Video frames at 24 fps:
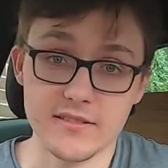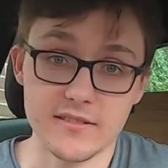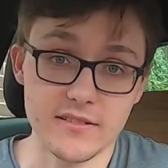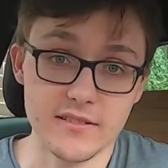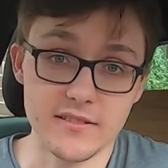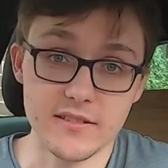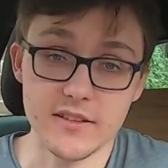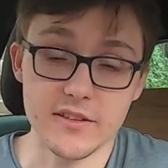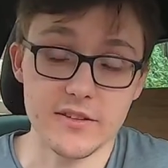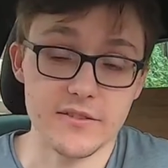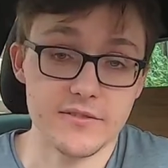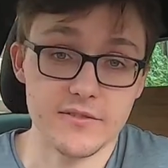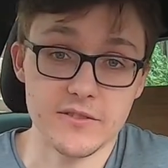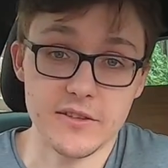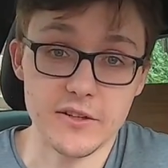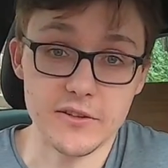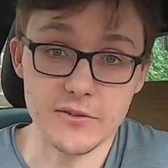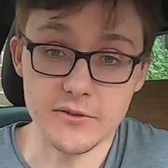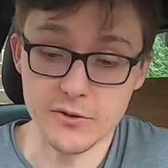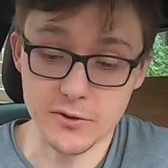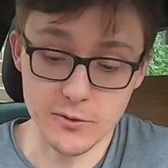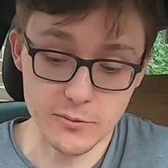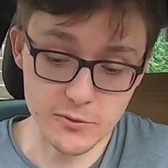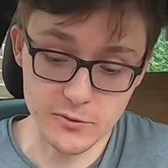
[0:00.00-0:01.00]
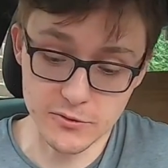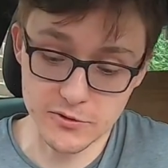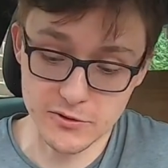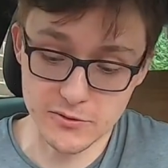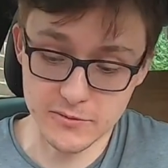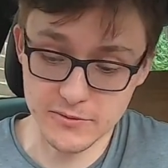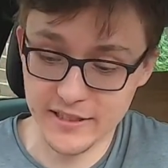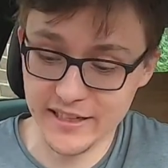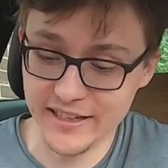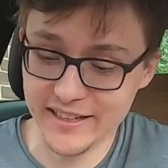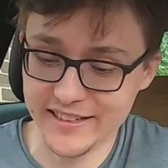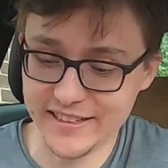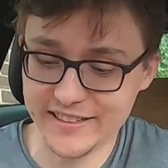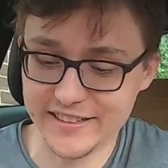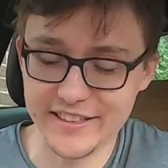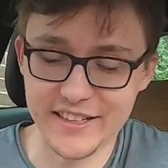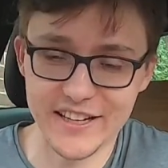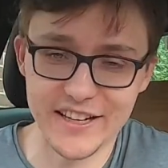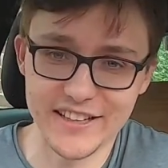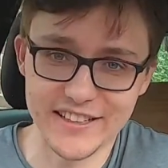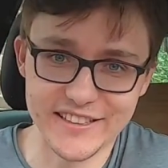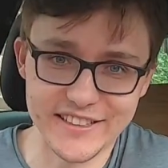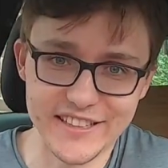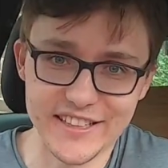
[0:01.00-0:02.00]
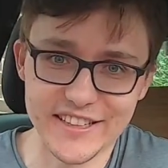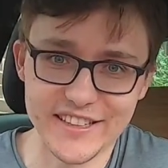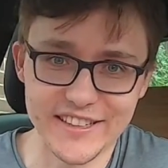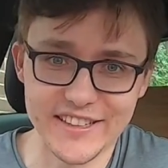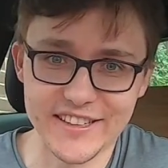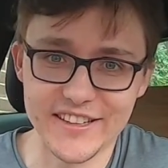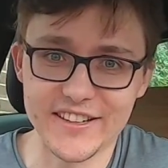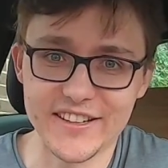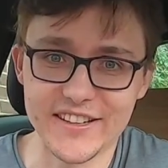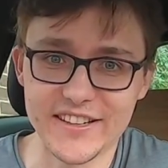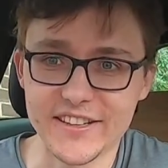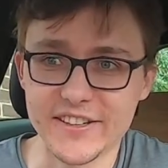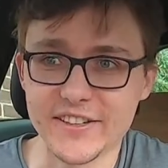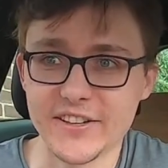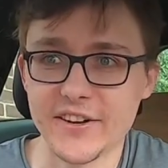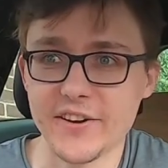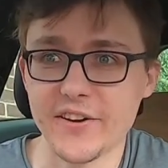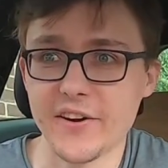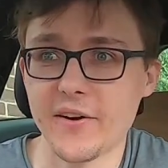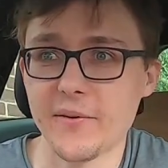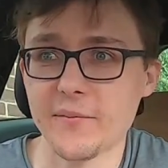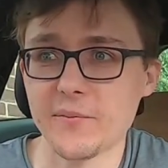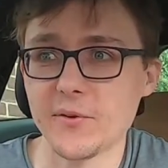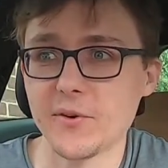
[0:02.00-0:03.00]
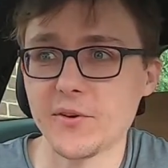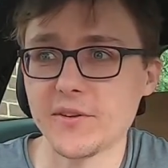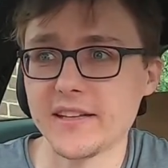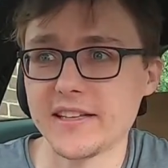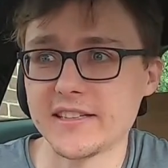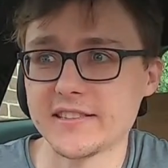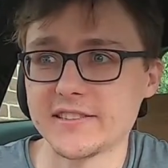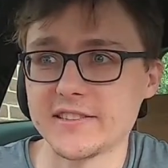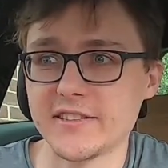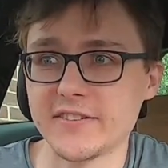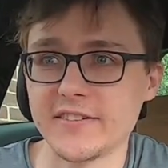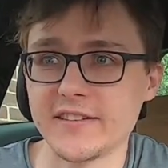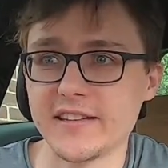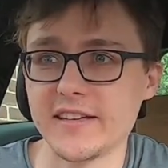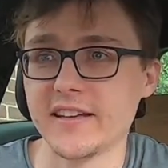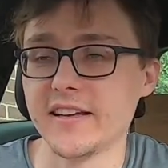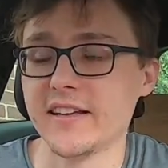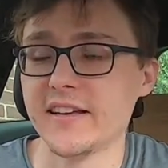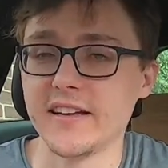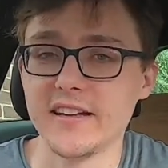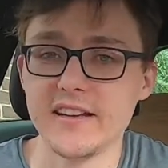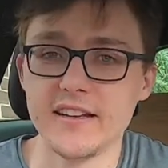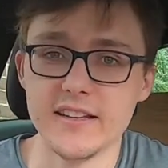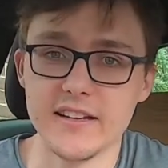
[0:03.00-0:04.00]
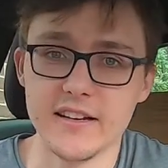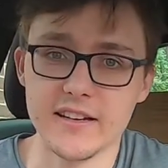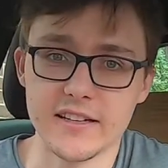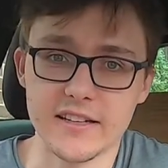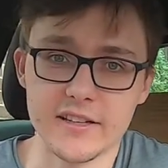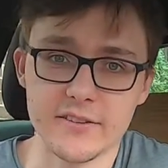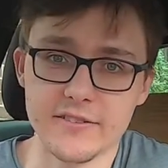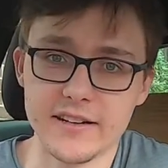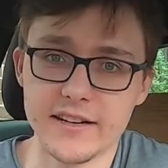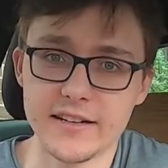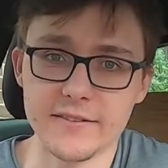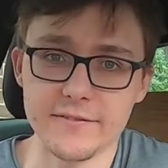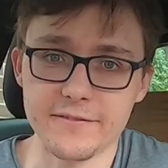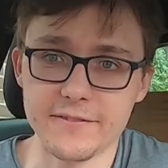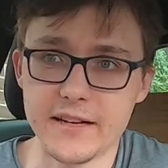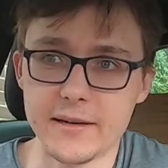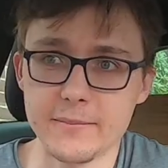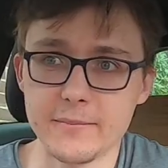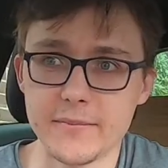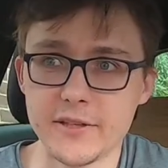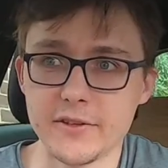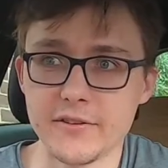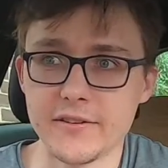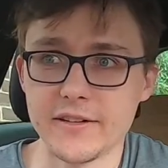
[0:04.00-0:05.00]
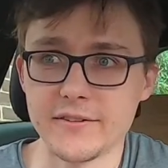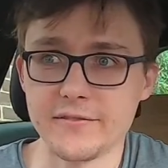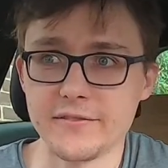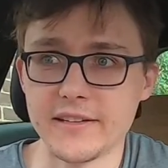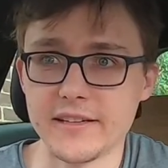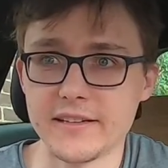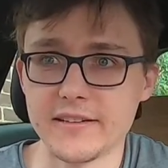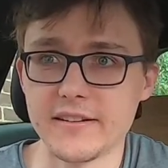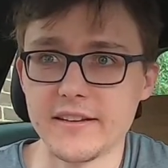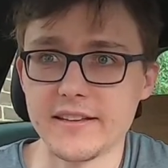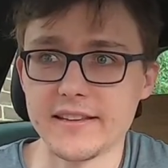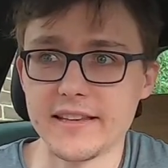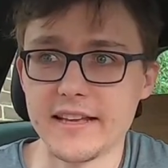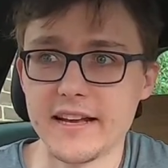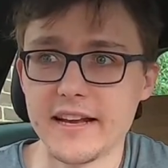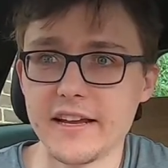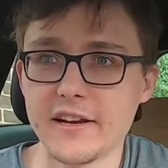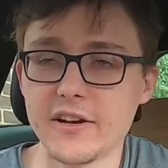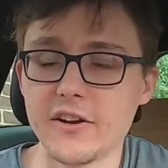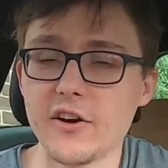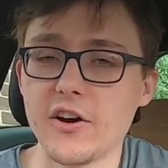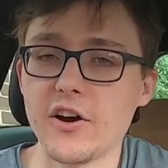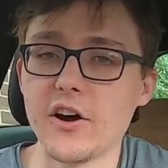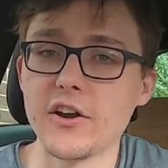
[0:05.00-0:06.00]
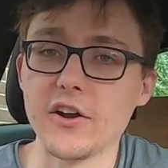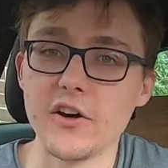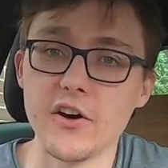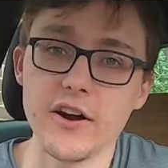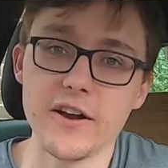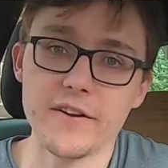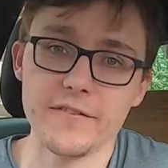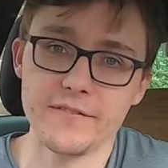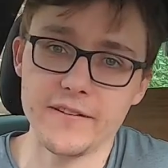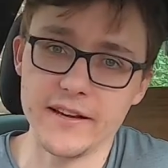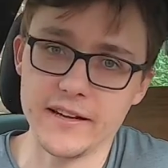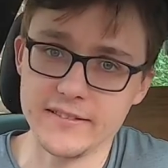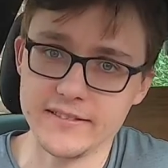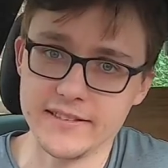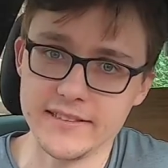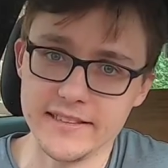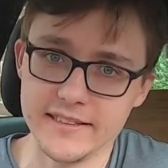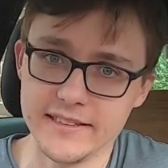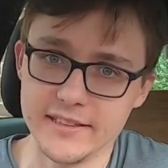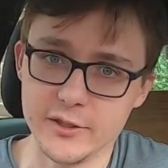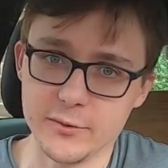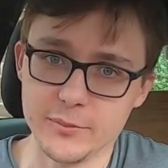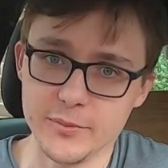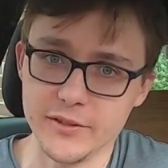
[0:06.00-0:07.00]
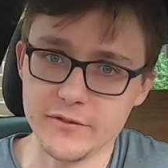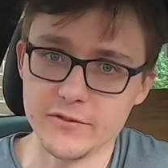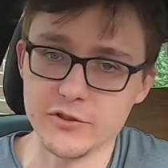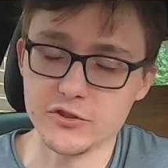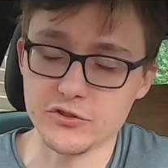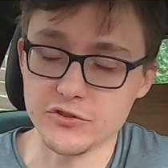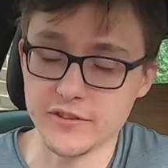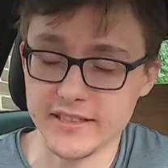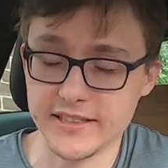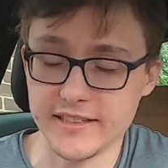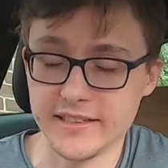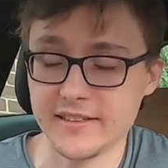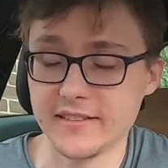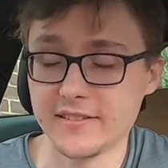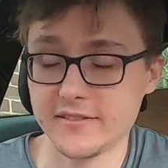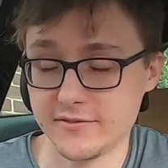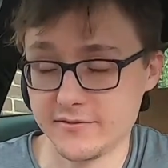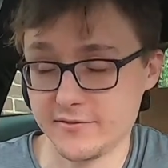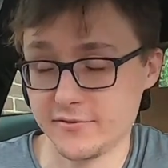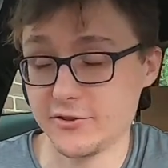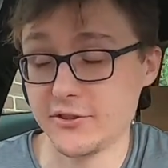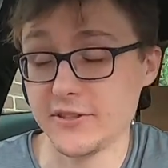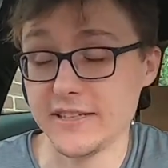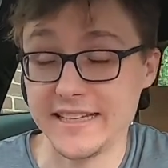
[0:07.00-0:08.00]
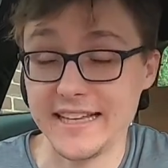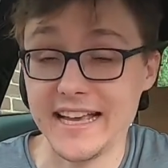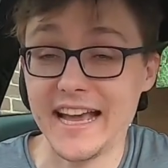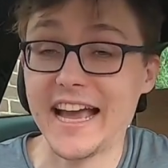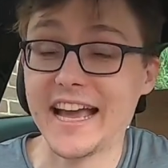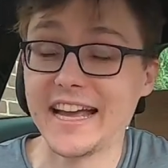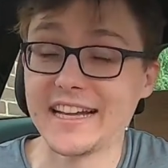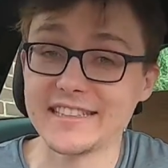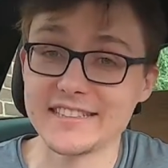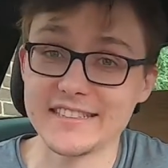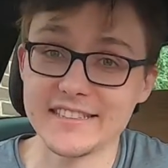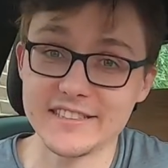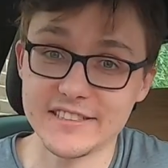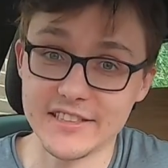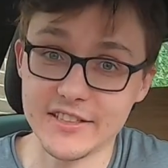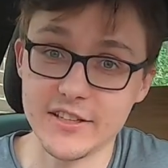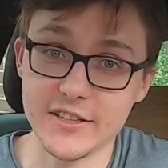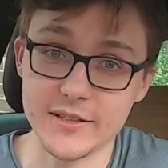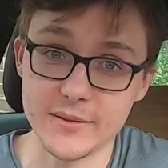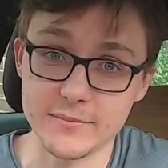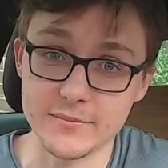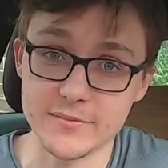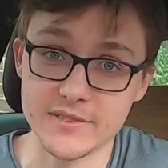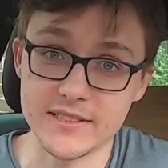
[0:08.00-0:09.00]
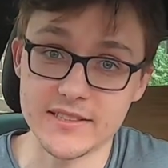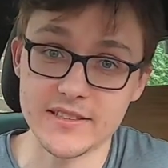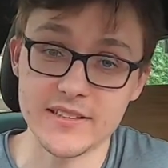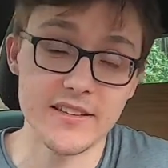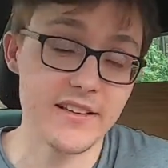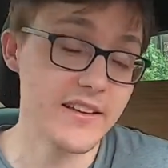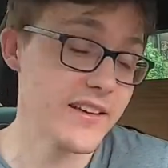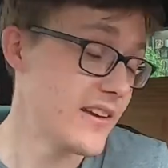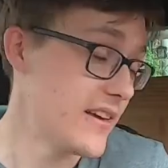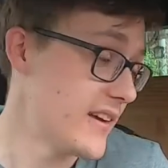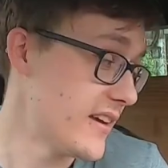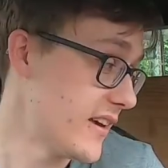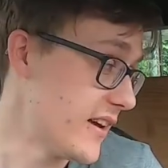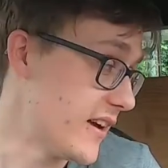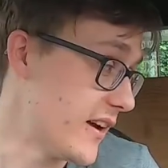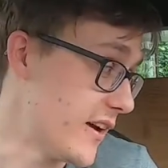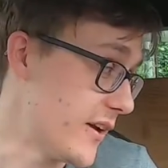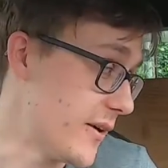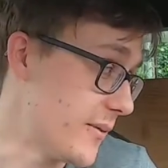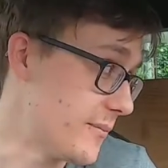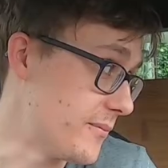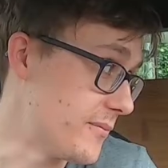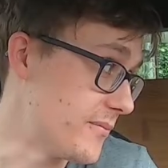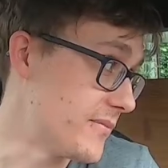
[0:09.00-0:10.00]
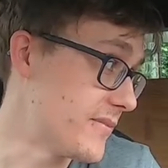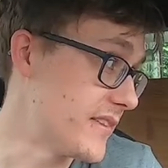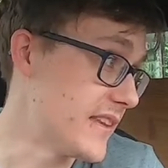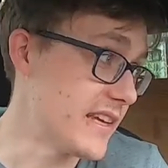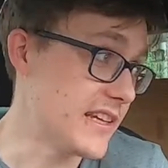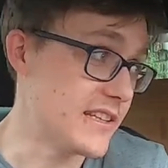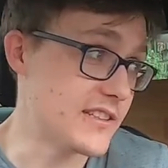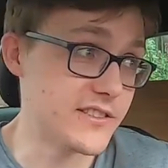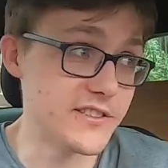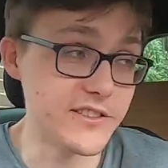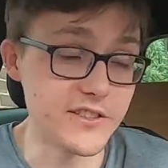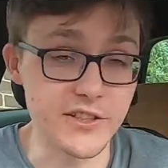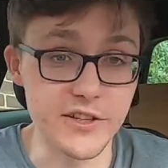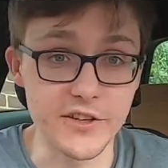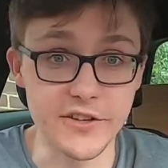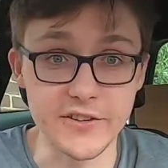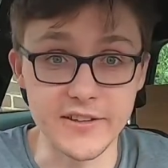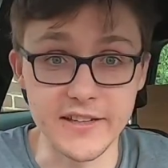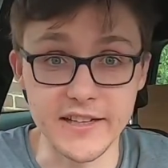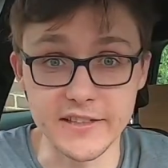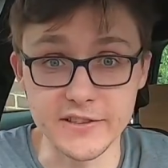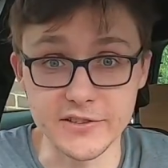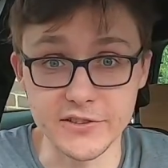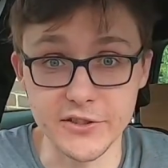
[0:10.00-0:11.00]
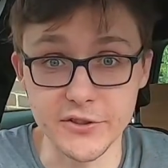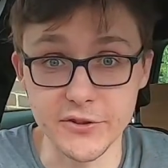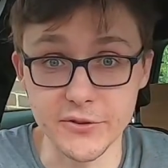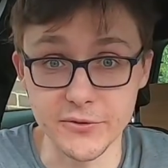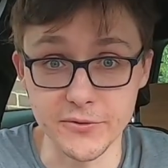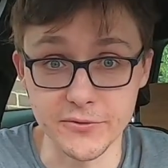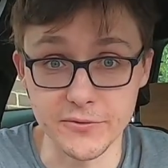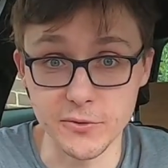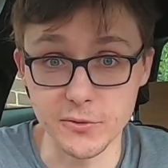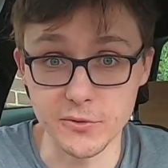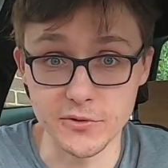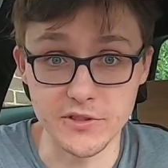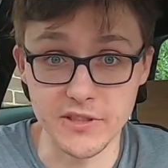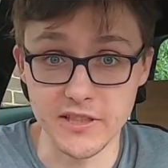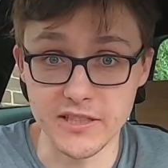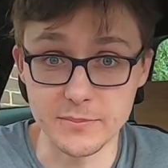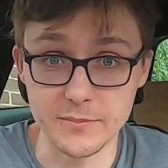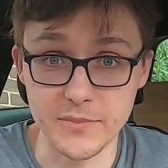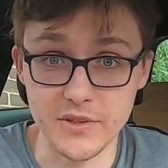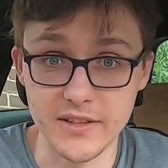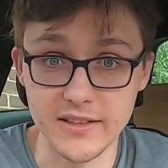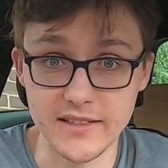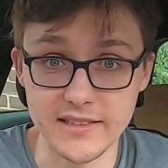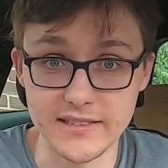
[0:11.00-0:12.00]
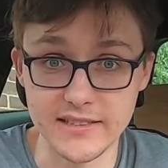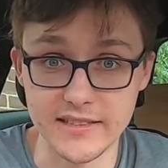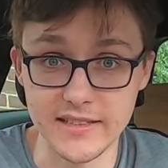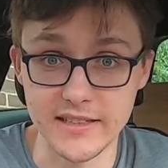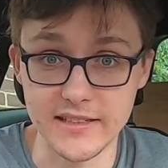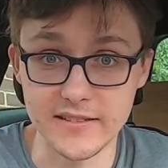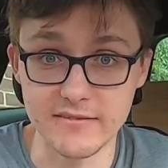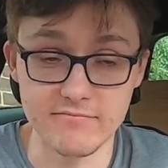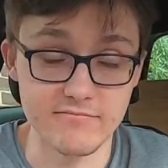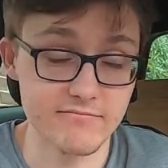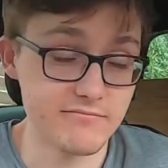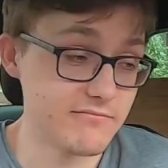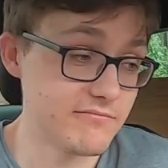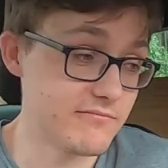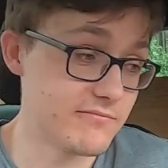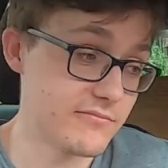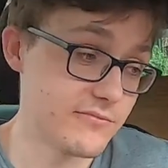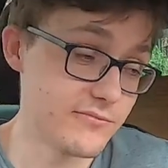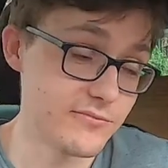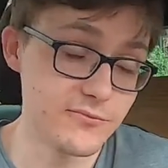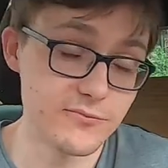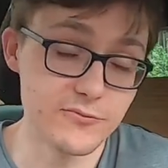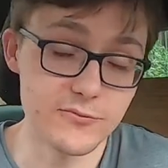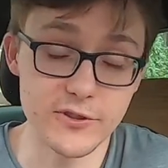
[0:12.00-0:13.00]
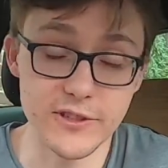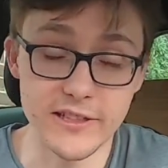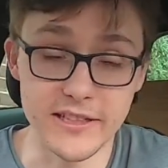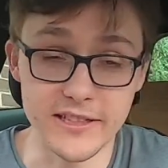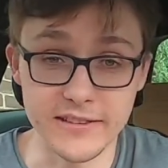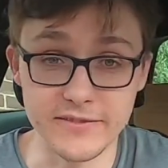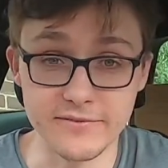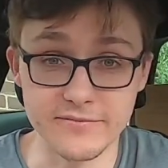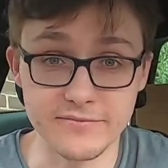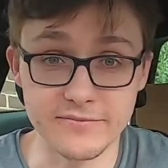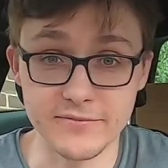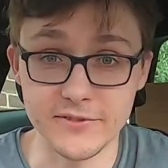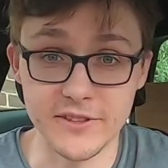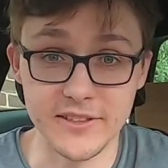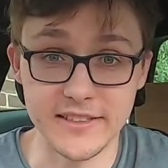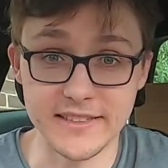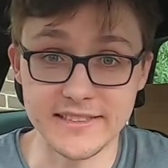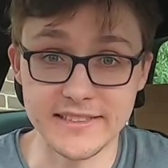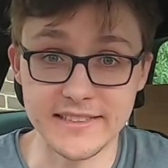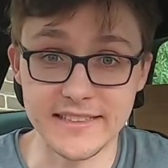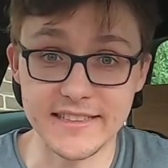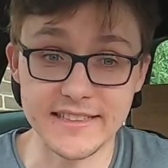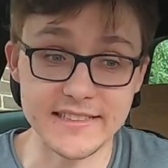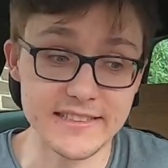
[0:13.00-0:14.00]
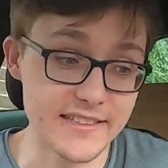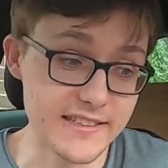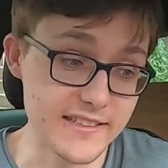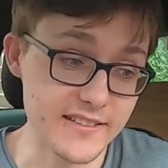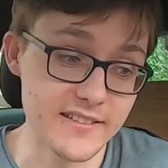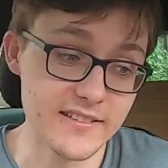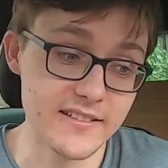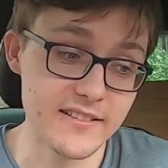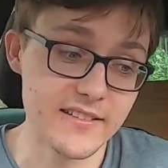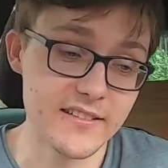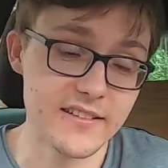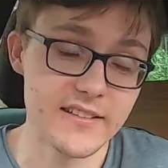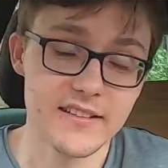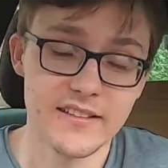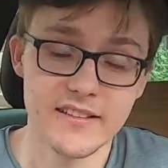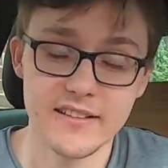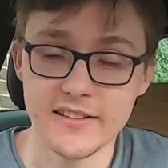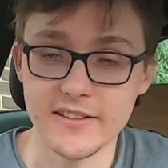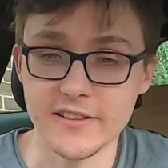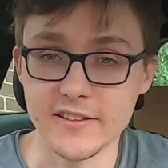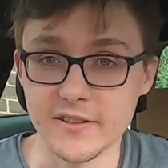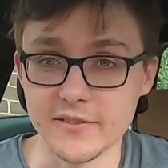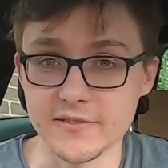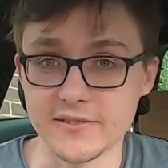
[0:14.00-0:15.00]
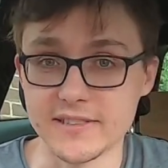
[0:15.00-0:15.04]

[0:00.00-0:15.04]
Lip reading: you know, a normal young guy, you know, I'm not necessarily lugging around a family or anything like that. And I found it a little bit of a tricky at times. This, you know, you can get 2 full-size bikes in here, really nice and easy. You know,